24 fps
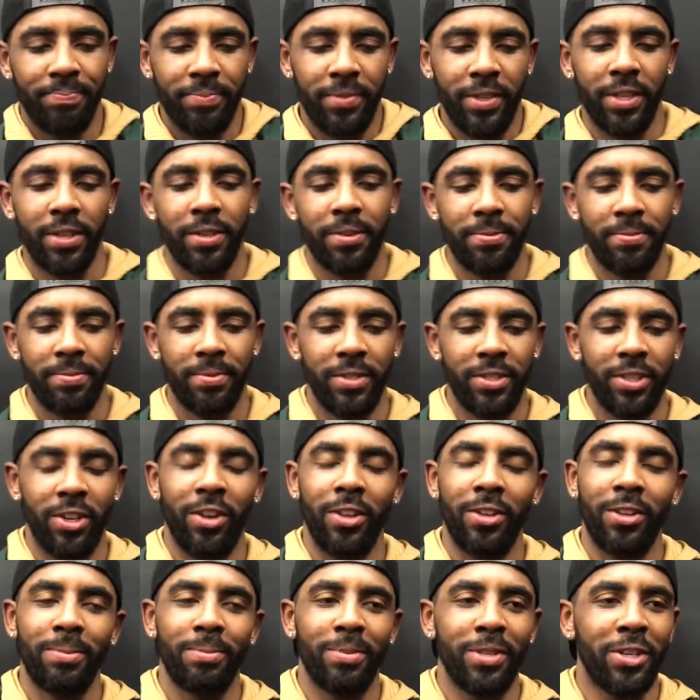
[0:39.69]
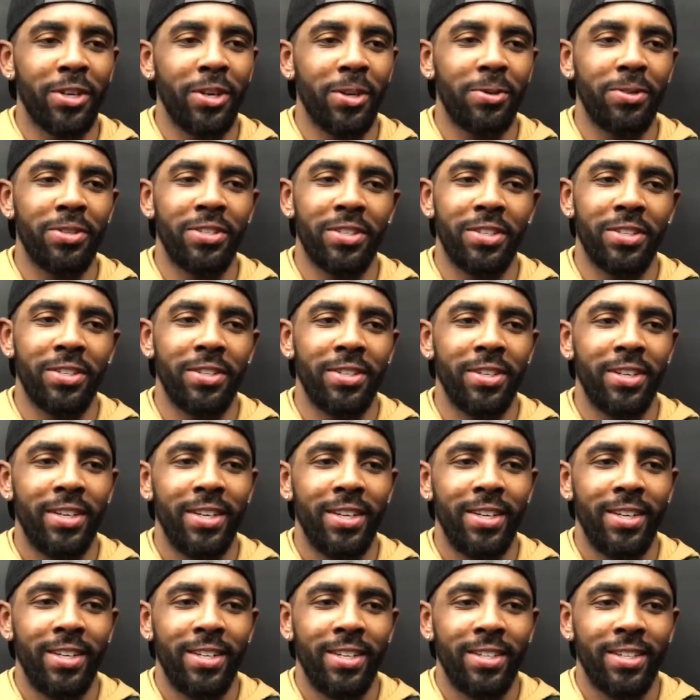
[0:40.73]
you know it's all up to coach to
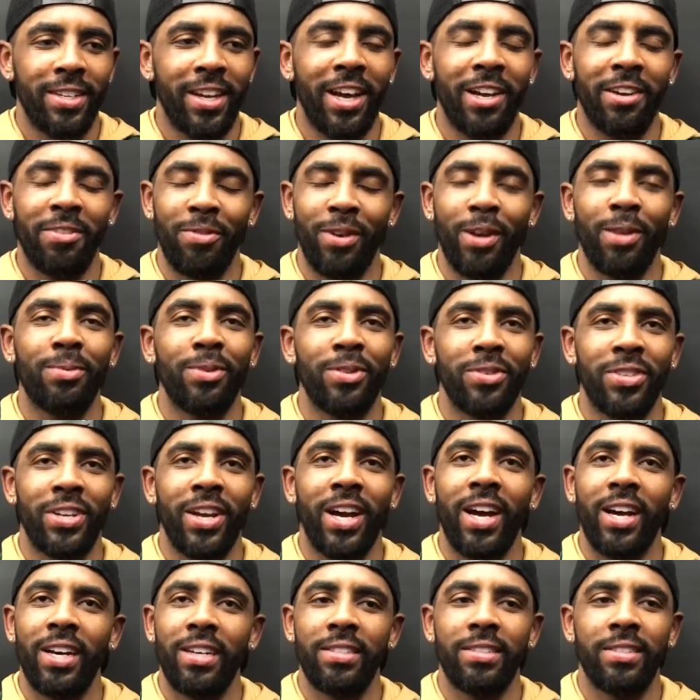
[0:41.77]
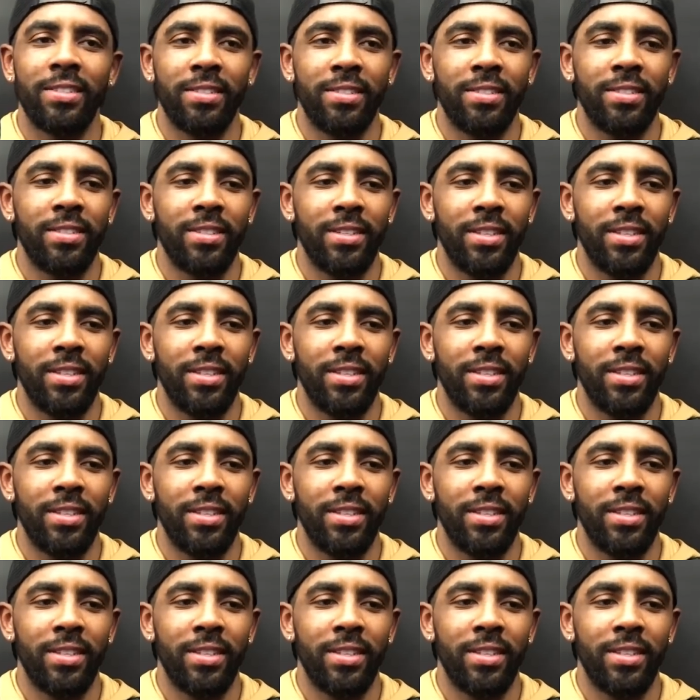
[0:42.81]
kind of develop those guys, and